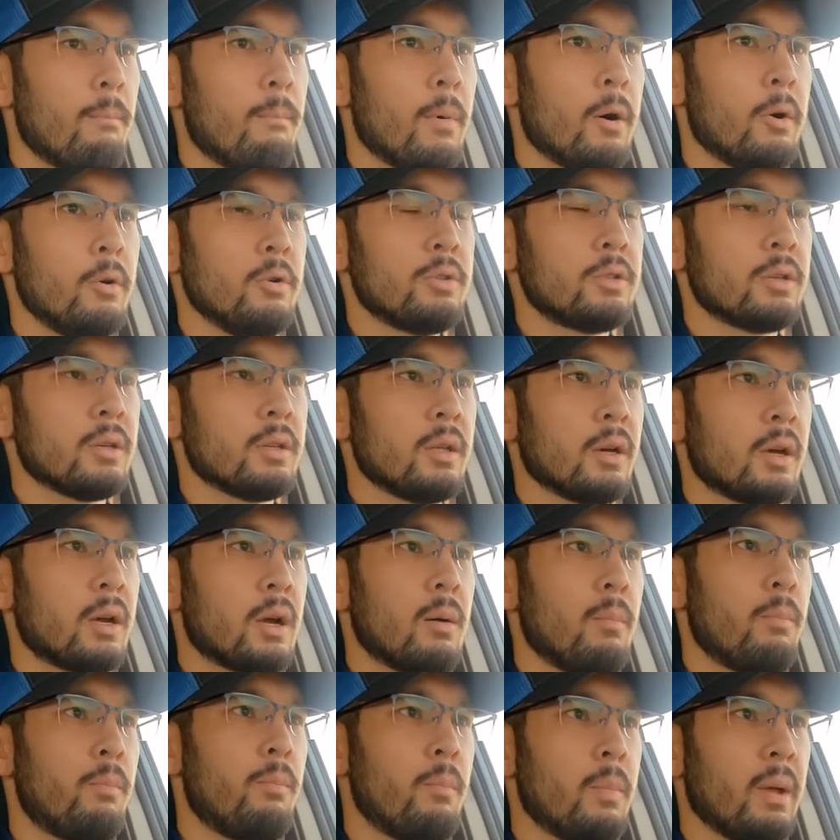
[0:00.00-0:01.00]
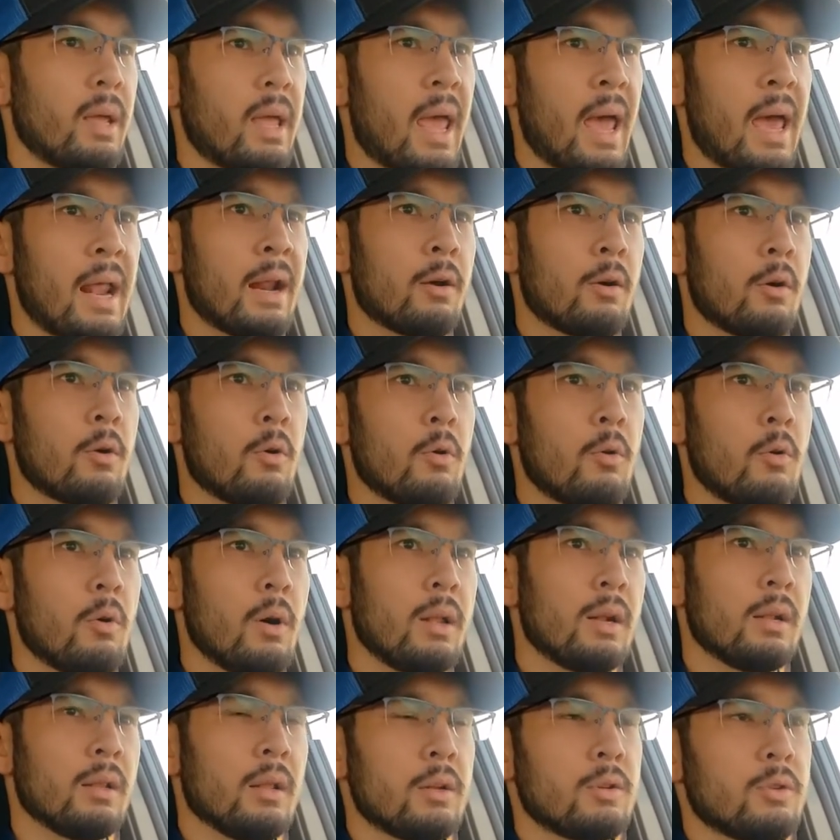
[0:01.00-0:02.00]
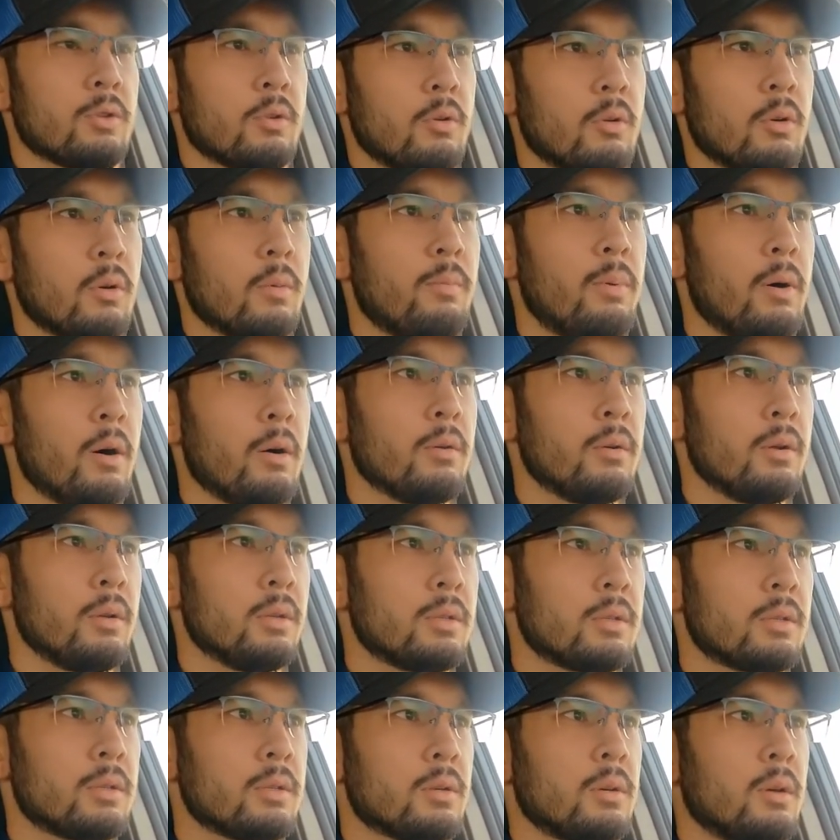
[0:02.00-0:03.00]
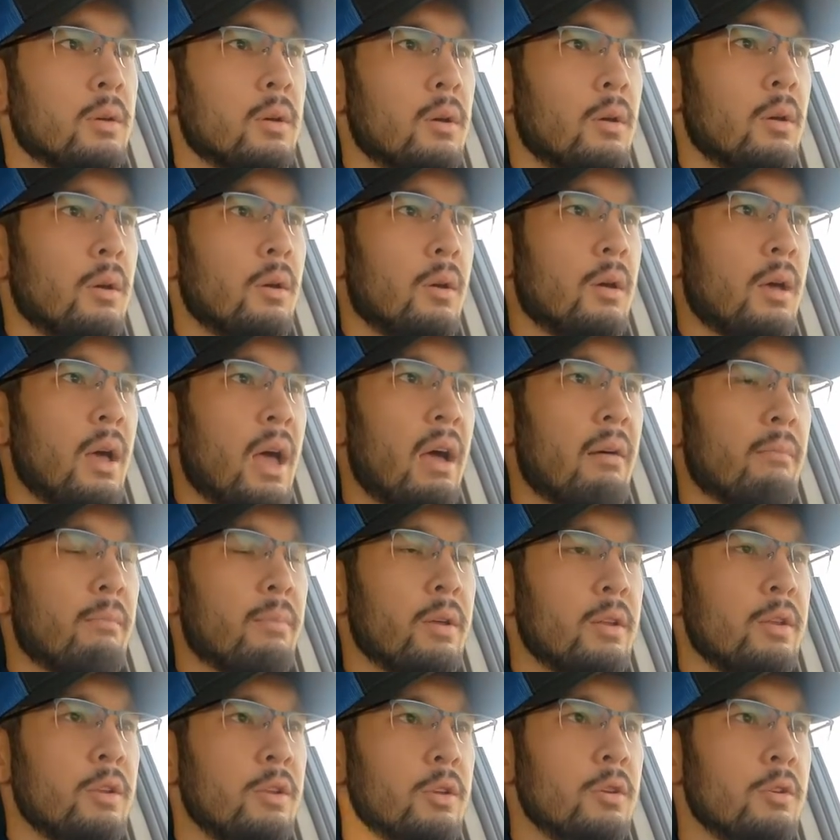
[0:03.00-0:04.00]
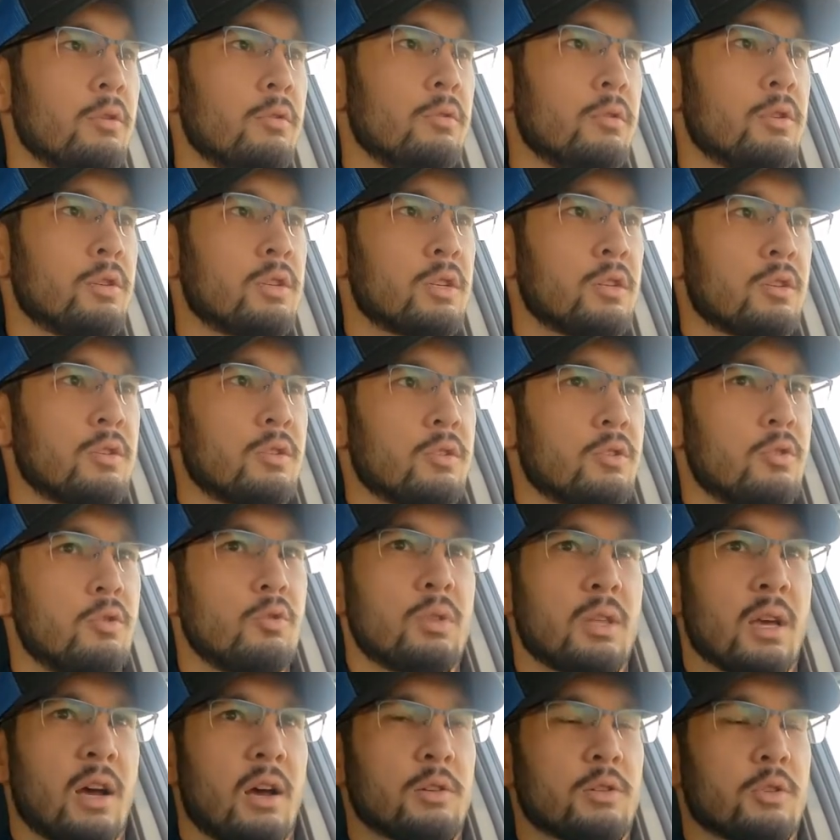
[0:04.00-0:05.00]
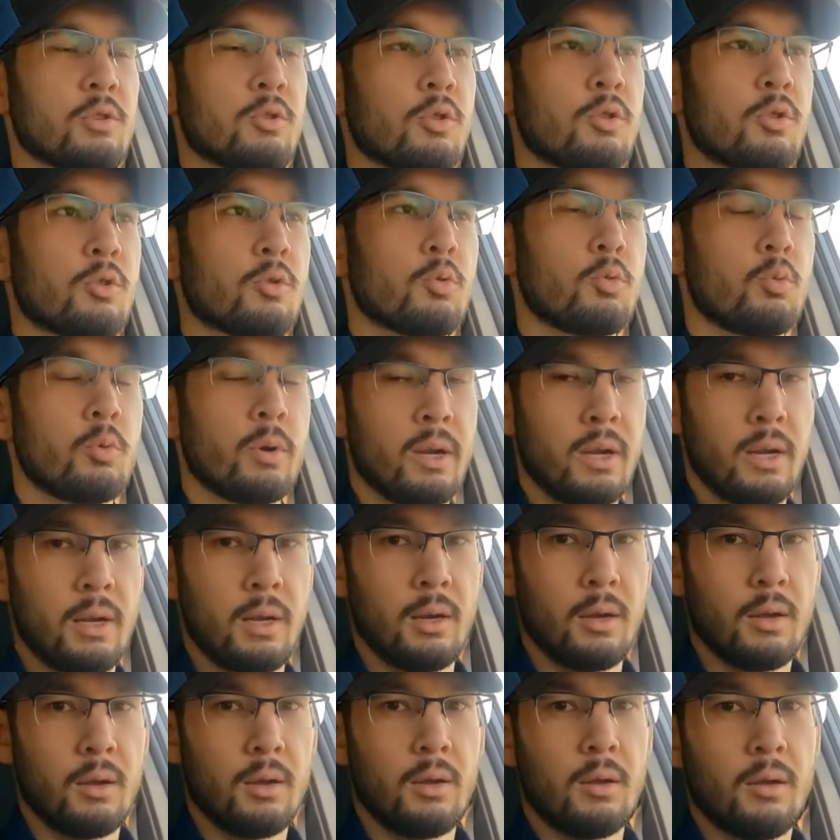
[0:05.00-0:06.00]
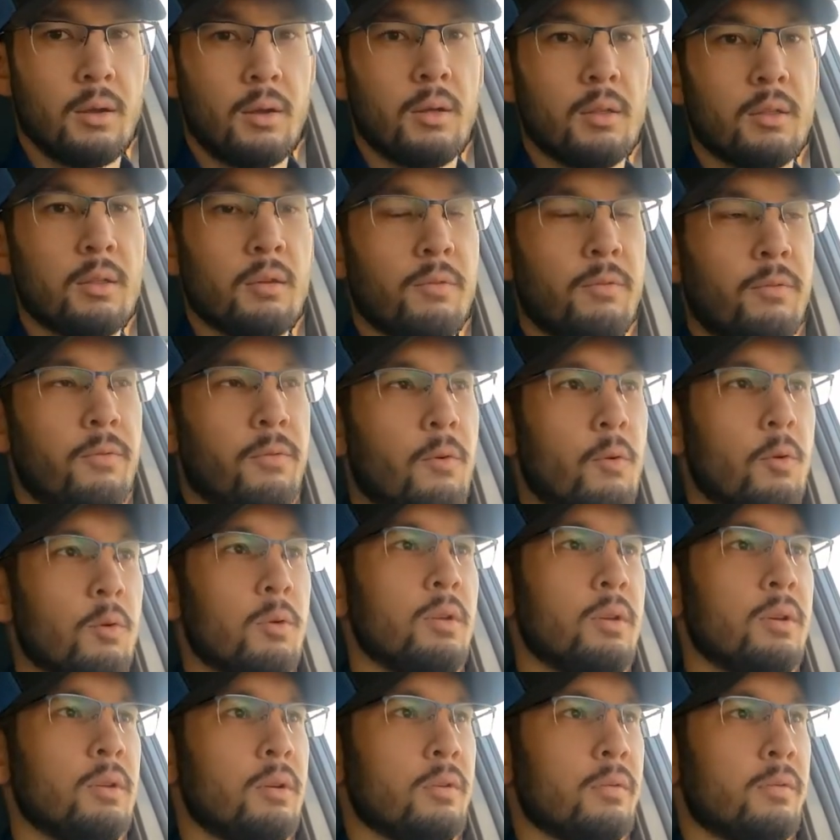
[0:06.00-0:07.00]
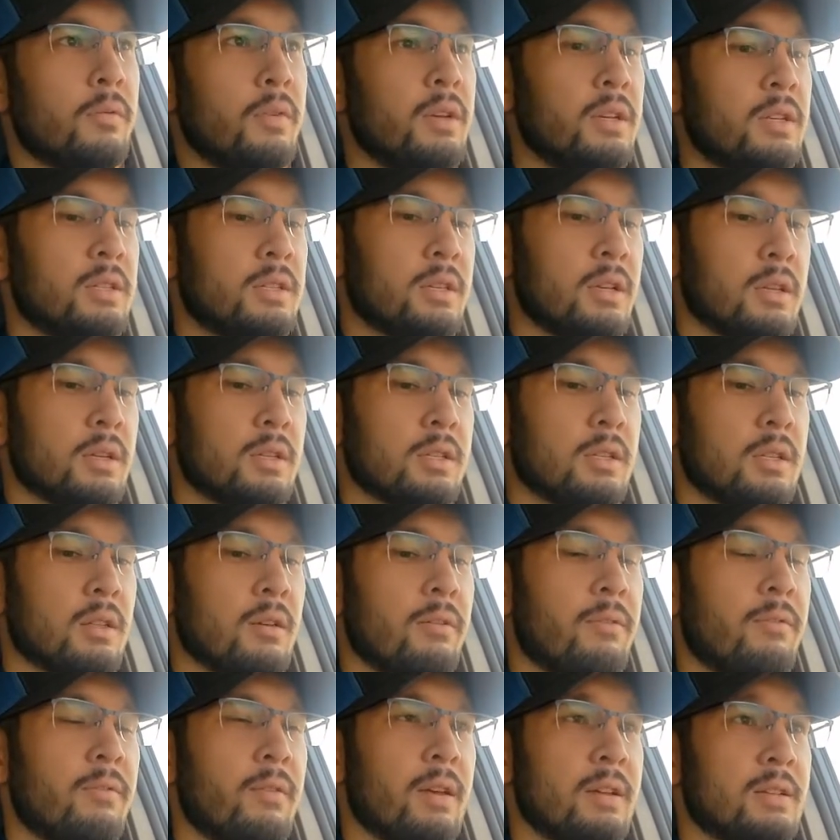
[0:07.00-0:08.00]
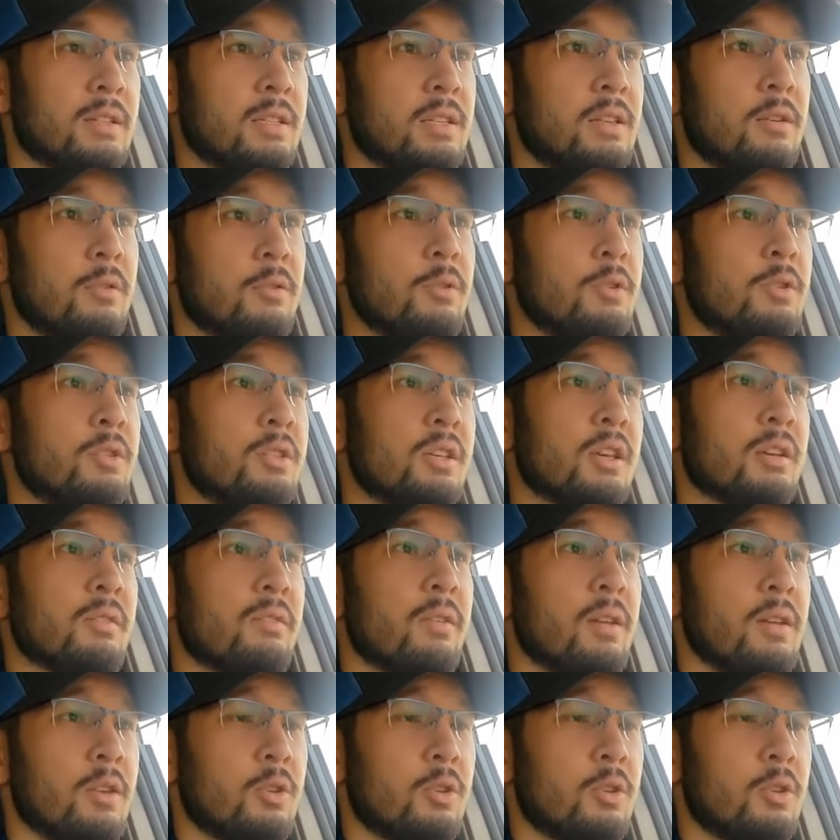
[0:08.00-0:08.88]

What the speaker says: Most of the mechanical and electrical components have been used since 2003. The 4-liter V6, and it still uses it in